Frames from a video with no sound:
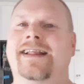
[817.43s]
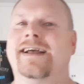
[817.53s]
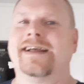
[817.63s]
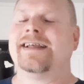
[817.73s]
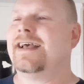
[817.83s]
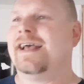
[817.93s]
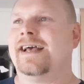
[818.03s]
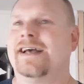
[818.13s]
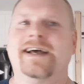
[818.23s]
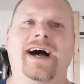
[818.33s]

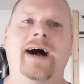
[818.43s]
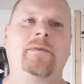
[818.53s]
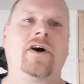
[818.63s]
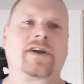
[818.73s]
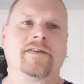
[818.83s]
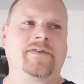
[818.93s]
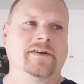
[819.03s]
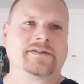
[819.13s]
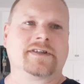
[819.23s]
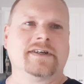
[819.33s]
I'm all
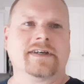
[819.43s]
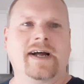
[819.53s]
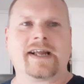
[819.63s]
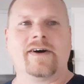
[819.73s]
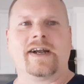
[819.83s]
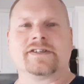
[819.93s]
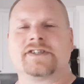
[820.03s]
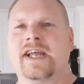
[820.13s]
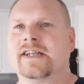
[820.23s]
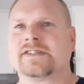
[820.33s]
confused. I go out of
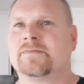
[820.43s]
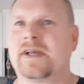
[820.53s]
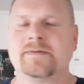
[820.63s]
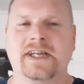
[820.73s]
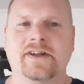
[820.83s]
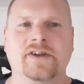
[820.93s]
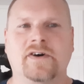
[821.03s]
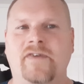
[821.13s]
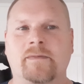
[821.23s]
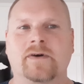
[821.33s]
state and sometimes I don't
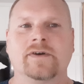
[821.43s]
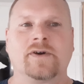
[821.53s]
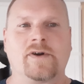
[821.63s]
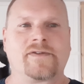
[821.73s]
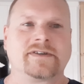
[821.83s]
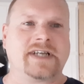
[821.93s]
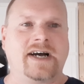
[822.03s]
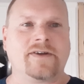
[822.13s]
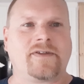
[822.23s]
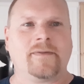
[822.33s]
know if I'm going north or
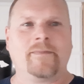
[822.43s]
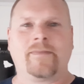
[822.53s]
south.